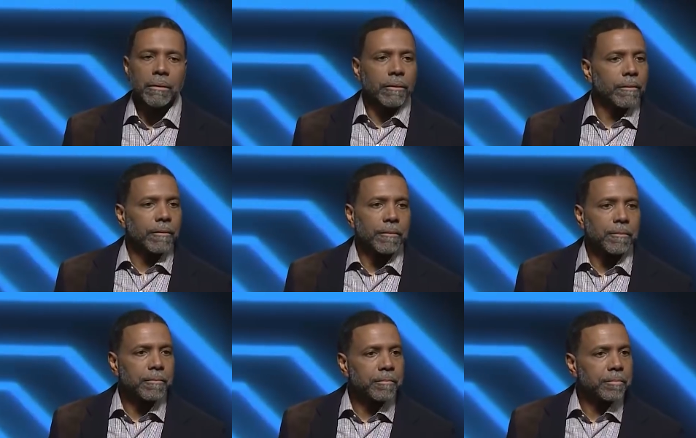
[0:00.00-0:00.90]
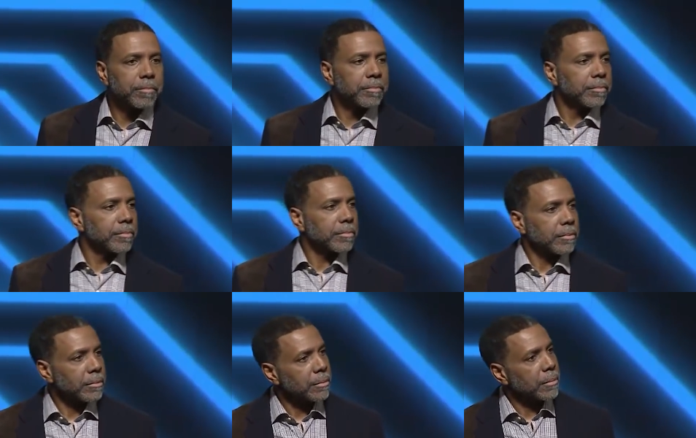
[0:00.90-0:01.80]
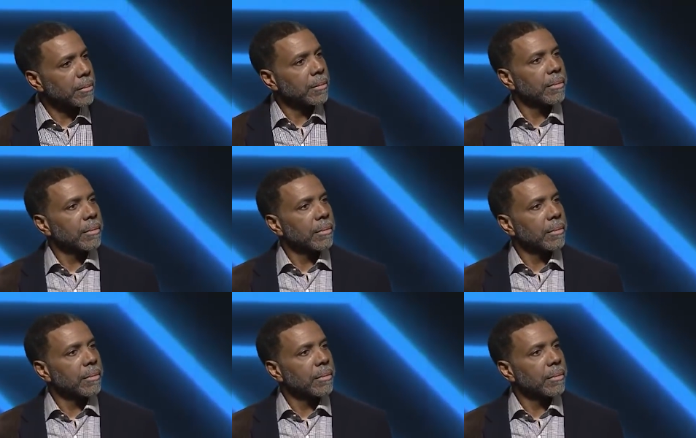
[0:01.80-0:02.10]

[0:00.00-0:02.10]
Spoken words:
Nothing is said.